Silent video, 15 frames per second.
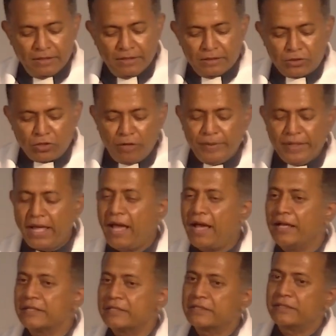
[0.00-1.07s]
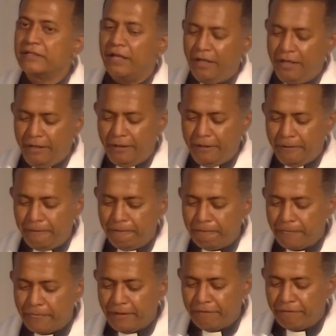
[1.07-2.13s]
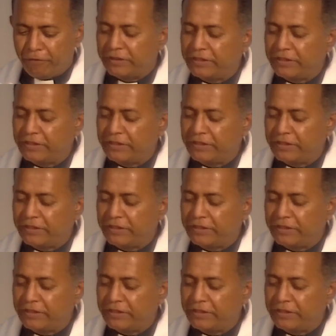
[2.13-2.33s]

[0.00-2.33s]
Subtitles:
Solomon asked for